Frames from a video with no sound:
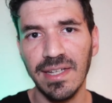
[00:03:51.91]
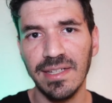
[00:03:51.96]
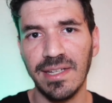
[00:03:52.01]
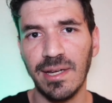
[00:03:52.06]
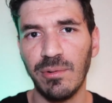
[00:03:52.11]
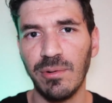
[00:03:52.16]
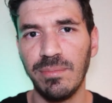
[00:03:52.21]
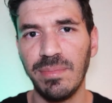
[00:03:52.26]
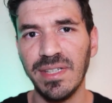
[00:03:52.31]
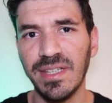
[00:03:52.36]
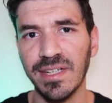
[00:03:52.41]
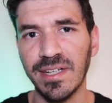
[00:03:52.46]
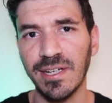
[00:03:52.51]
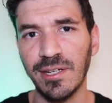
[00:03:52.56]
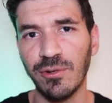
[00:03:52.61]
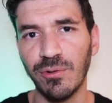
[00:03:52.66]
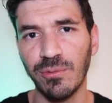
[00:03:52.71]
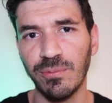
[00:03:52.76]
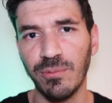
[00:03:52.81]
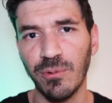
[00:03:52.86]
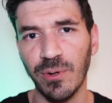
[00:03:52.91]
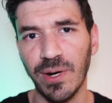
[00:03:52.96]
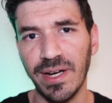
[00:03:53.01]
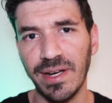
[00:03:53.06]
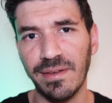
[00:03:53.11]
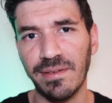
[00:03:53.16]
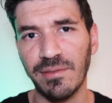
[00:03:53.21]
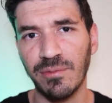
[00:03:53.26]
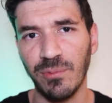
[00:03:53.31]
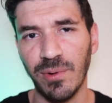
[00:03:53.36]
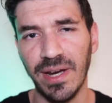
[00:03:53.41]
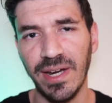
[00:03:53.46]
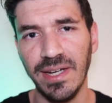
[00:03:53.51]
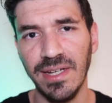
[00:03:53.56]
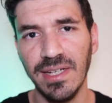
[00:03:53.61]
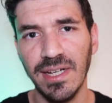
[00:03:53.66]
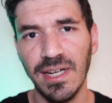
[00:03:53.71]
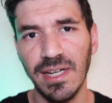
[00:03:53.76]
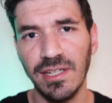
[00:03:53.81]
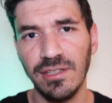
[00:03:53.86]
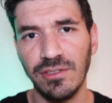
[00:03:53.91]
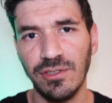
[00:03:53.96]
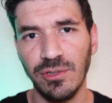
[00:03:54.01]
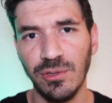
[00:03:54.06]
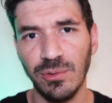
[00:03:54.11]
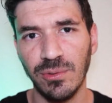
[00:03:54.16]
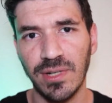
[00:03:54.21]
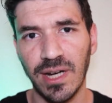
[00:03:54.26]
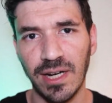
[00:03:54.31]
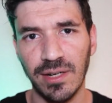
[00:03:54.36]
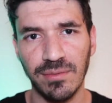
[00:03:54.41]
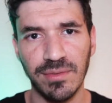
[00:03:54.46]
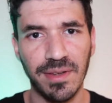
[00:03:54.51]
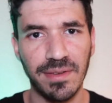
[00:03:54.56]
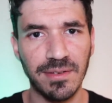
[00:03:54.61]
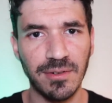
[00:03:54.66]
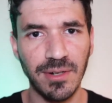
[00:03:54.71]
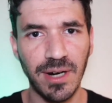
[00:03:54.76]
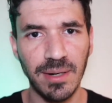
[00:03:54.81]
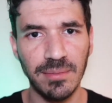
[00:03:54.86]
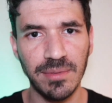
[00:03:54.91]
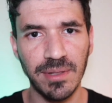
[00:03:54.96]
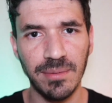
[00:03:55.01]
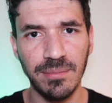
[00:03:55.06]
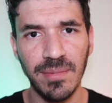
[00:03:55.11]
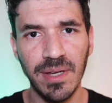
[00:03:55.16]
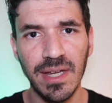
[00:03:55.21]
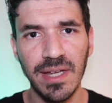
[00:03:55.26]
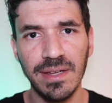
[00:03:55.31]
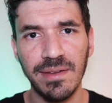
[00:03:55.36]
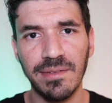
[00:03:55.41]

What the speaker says: That would be the greatest way to kind of describe them.